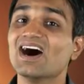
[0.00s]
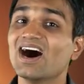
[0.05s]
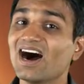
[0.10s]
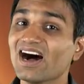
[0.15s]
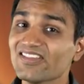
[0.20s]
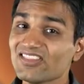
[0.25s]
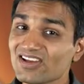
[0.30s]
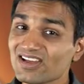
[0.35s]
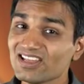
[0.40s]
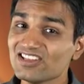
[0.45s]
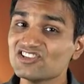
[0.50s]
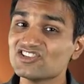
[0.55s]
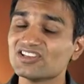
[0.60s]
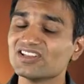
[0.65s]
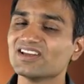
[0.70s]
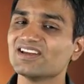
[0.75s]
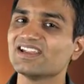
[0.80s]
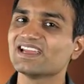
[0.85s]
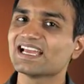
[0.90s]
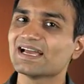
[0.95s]
Other
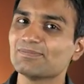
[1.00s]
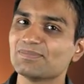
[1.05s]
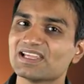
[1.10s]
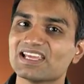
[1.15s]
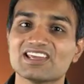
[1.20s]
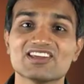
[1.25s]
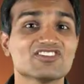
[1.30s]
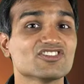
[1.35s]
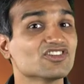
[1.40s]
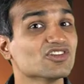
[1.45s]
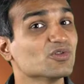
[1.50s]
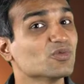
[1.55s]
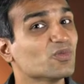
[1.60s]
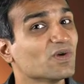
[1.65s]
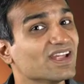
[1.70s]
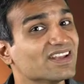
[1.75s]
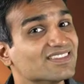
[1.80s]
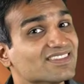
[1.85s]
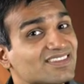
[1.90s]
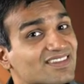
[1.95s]
engineering applications
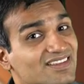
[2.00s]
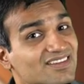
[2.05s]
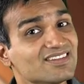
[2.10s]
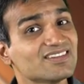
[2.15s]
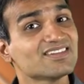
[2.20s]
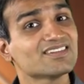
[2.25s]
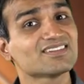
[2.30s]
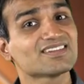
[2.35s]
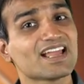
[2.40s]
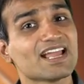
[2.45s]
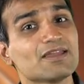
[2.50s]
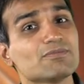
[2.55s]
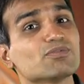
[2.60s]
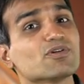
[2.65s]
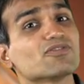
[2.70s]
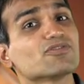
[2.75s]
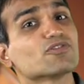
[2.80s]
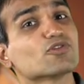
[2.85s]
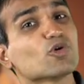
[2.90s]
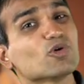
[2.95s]
where this type
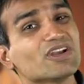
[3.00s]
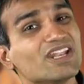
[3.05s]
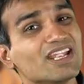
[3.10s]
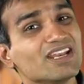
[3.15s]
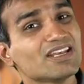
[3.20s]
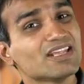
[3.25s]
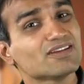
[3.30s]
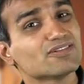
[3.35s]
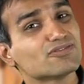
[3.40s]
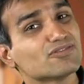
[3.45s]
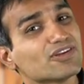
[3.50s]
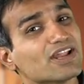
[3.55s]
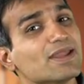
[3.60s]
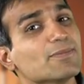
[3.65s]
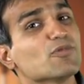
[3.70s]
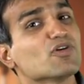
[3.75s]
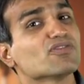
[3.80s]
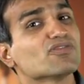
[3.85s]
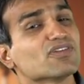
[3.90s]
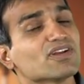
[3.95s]
of rotating
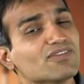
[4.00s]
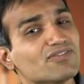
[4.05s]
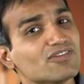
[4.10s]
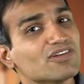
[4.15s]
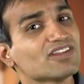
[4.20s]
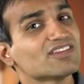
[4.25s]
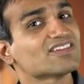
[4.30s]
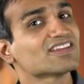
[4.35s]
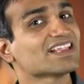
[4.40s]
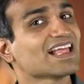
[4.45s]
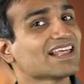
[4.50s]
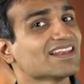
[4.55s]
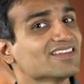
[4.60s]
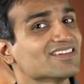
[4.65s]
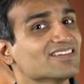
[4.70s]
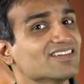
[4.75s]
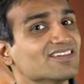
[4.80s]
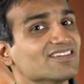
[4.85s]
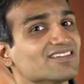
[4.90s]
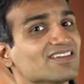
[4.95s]
frame of reference
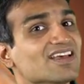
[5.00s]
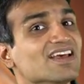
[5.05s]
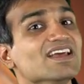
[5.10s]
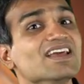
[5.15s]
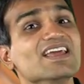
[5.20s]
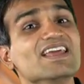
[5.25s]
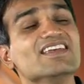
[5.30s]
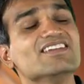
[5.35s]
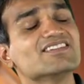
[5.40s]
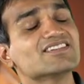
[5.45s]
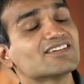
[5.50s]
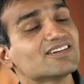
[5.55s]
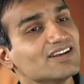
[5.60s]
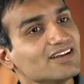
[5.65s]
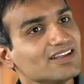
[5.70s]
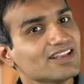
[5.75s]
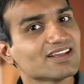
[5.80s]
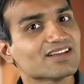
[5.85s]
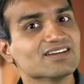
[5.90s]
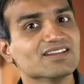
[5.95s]
analysis is
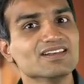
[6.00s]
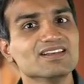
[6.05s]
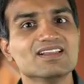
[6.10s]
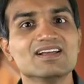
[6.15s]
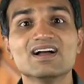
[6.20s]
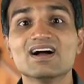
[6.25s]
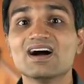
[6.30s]
critical